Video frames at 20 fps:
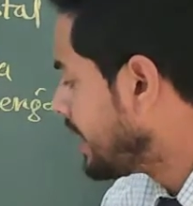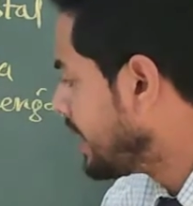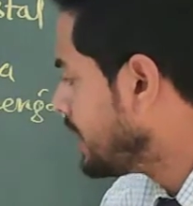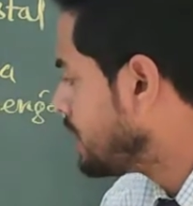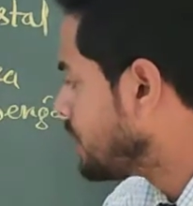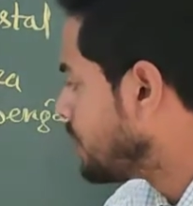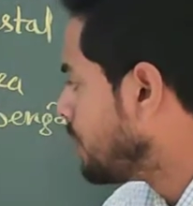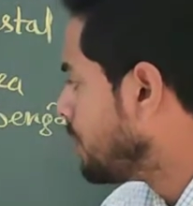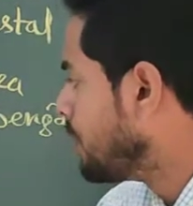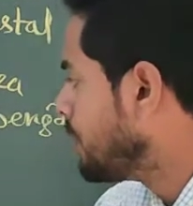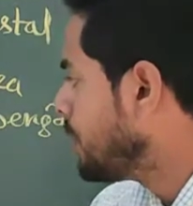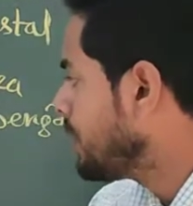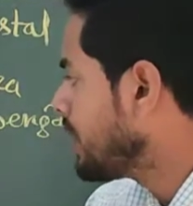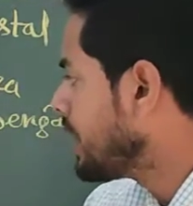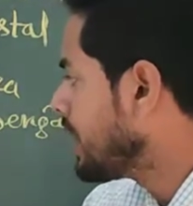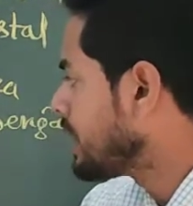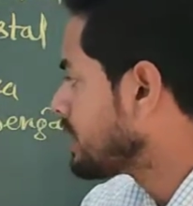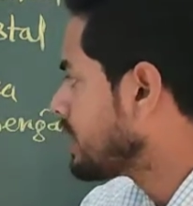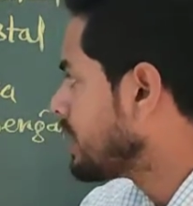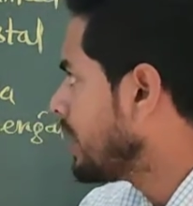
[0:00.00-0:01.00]
is known
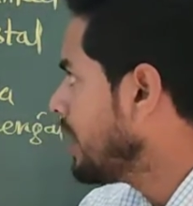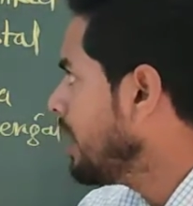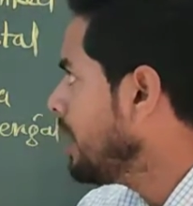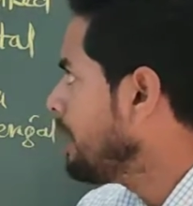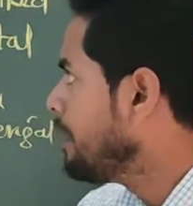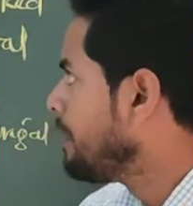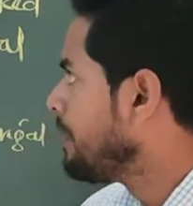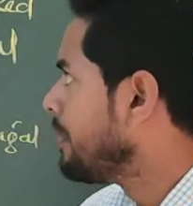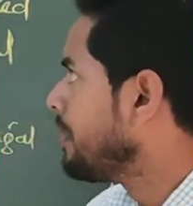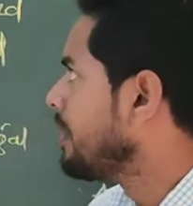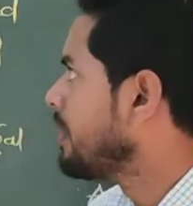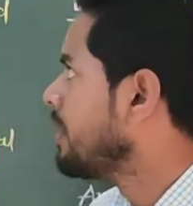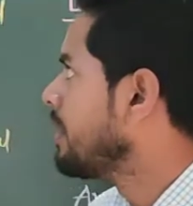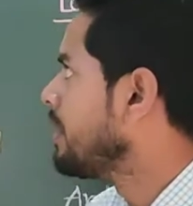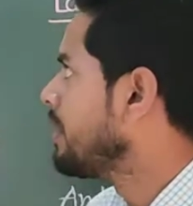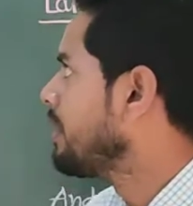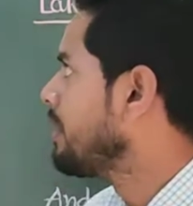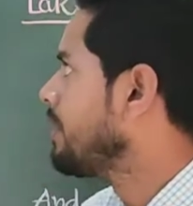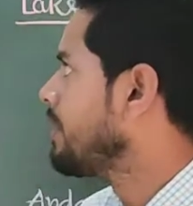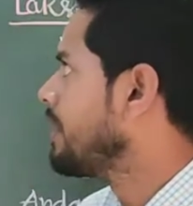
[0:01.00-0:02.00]
as the
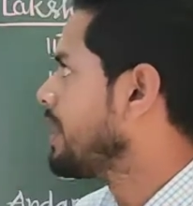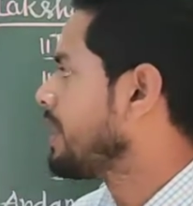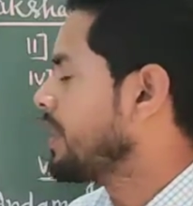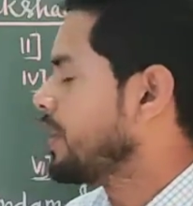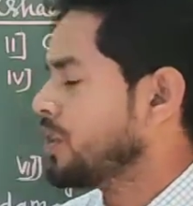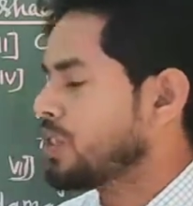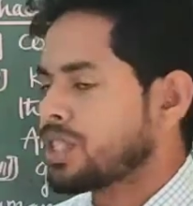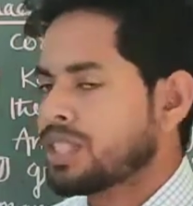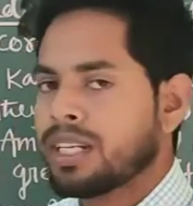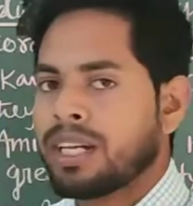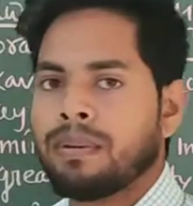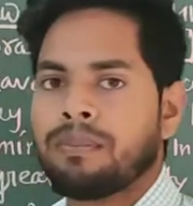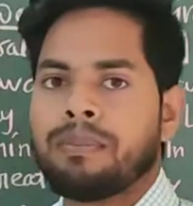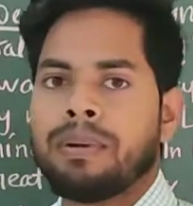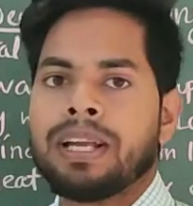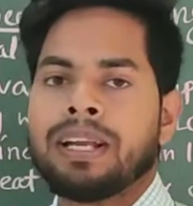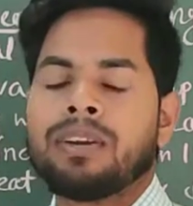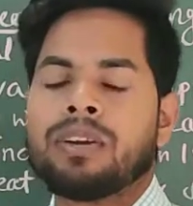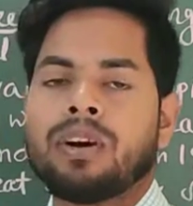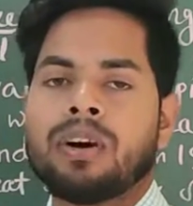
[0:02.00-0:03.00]
coastal
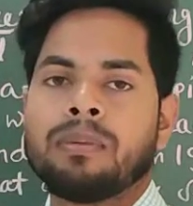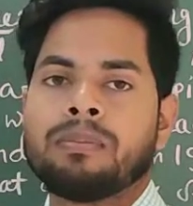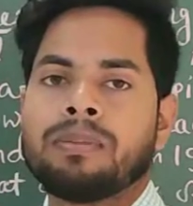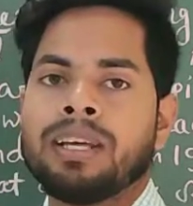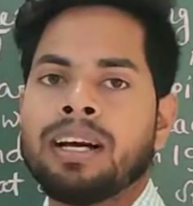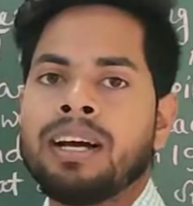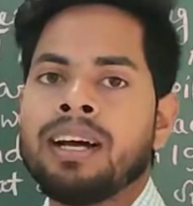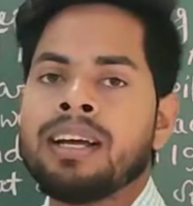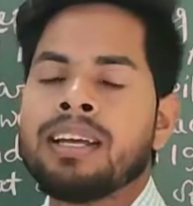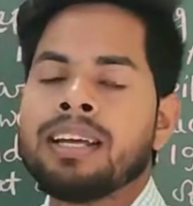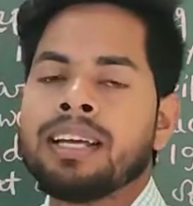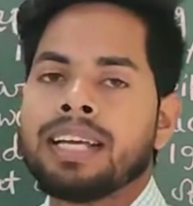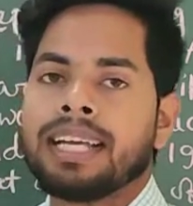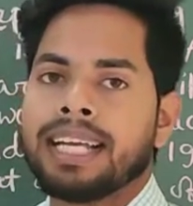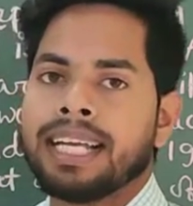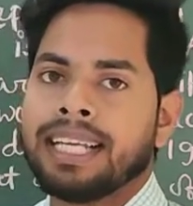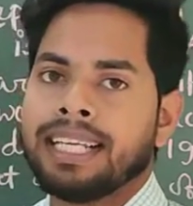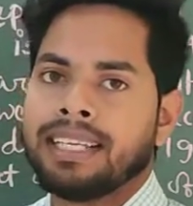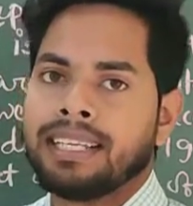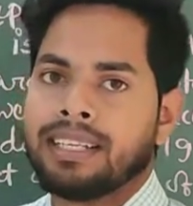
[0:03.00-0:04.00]
plain of the
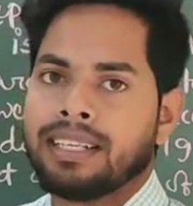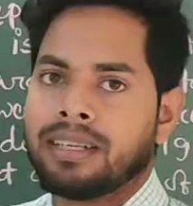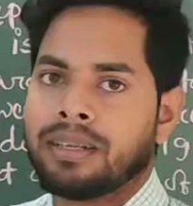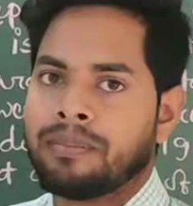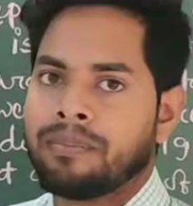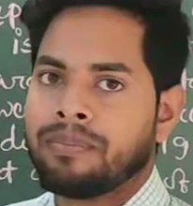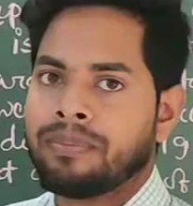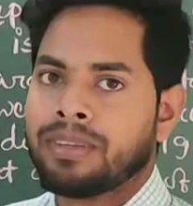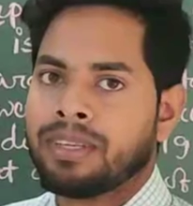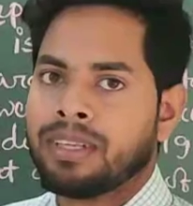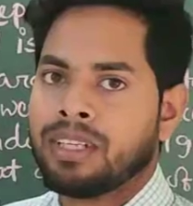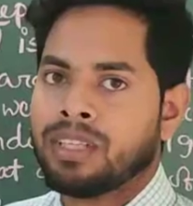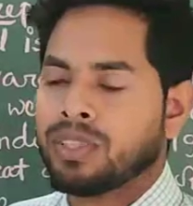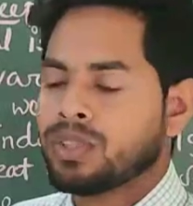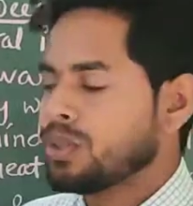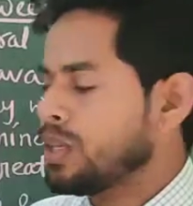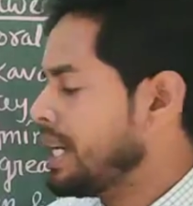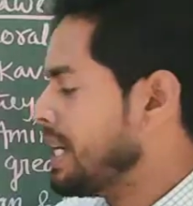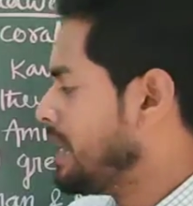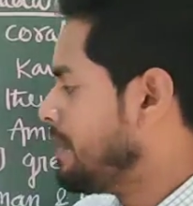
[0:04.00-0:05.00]
India.
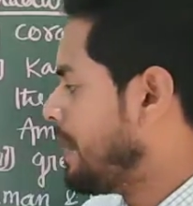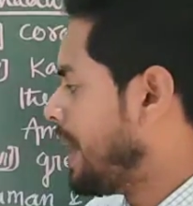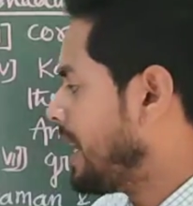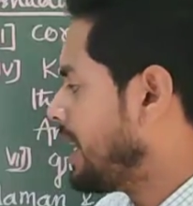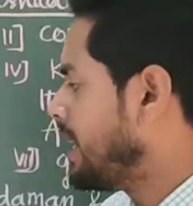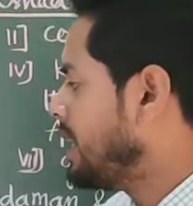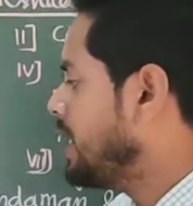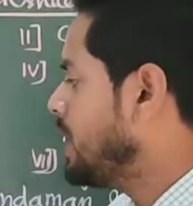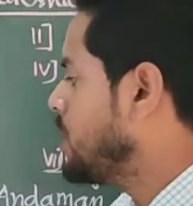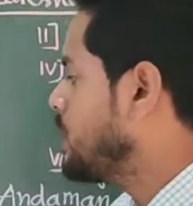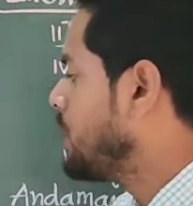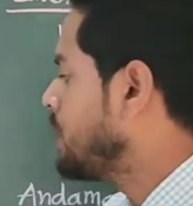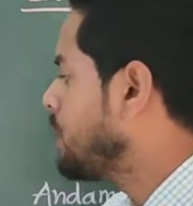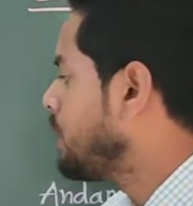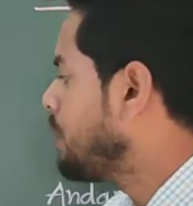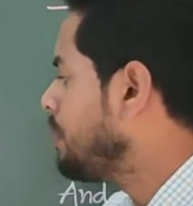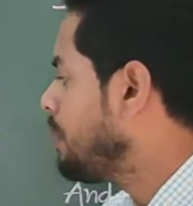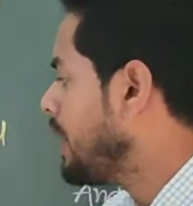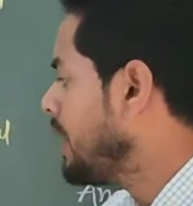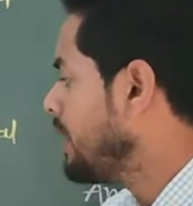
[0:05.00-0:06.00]
So it divided into a
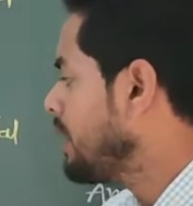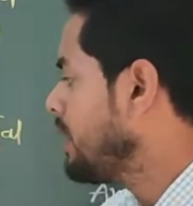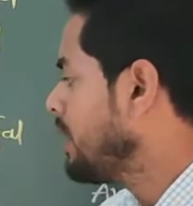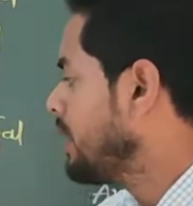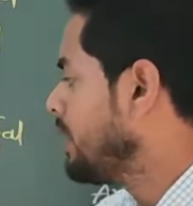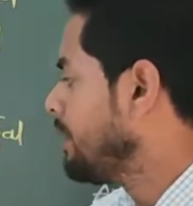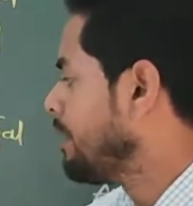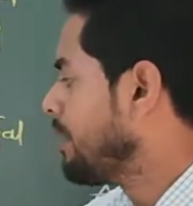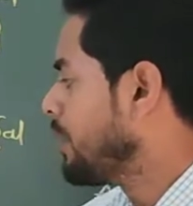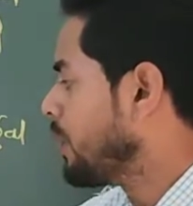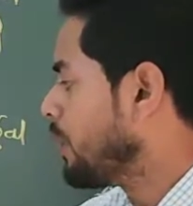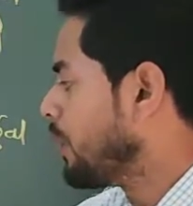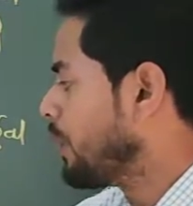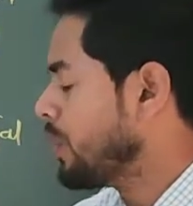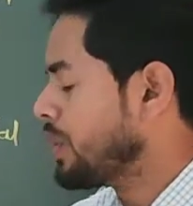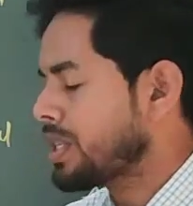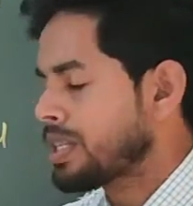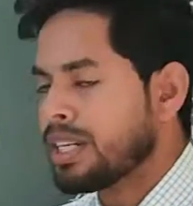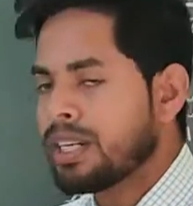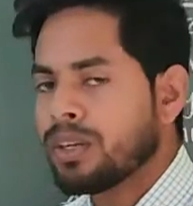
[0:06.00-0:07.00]
two part,
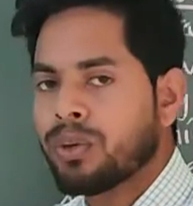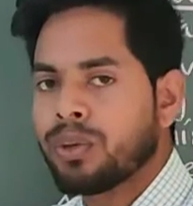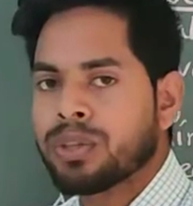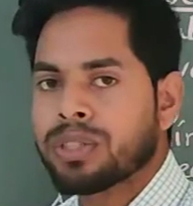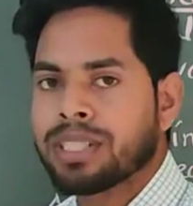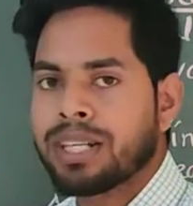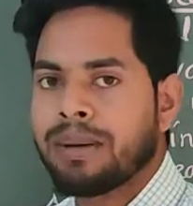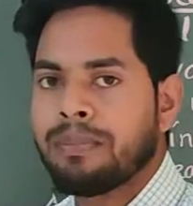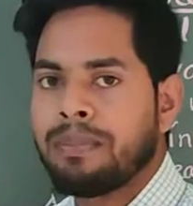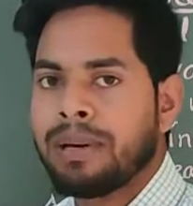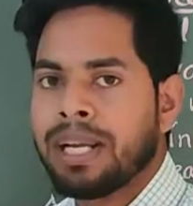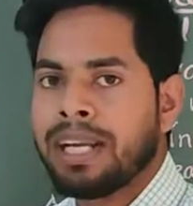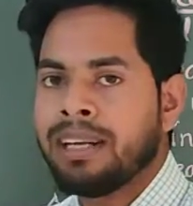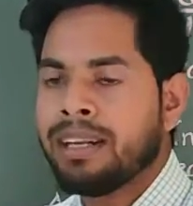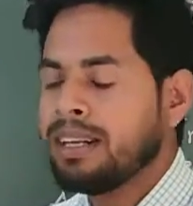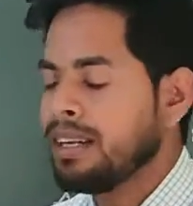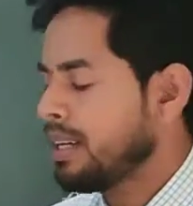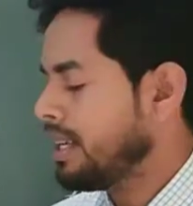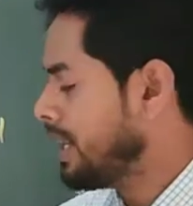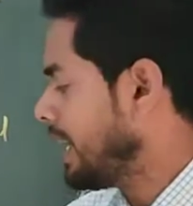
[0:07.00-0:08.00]
western coastal plain
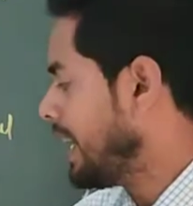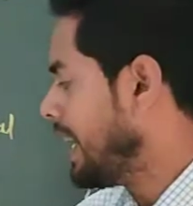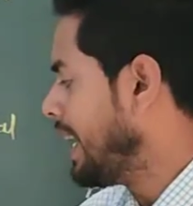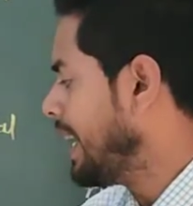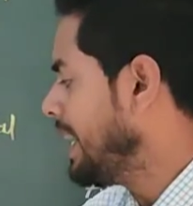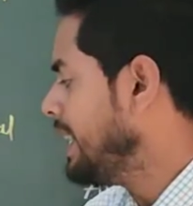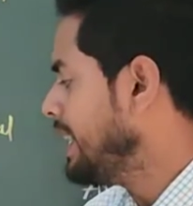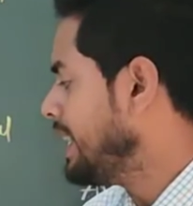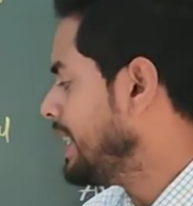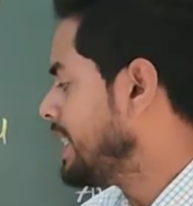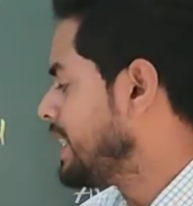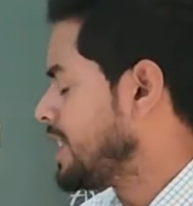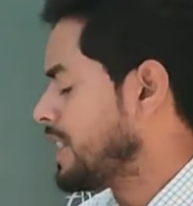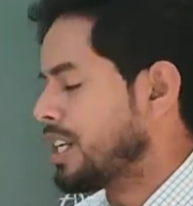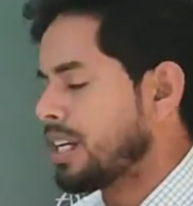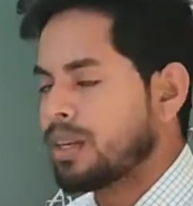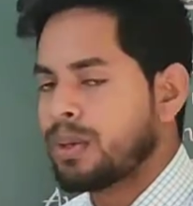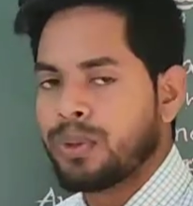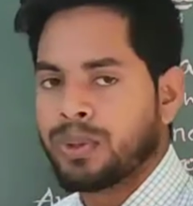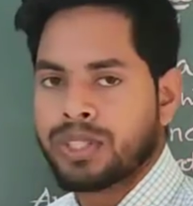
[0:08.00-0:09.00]
and
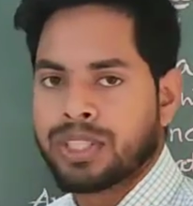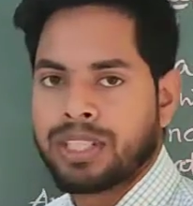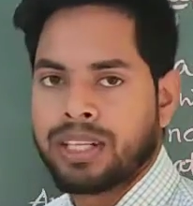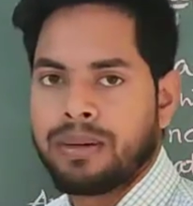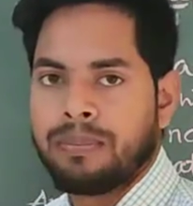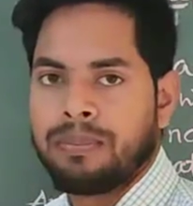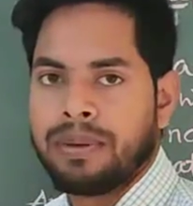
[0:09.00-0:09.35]
eastern coastal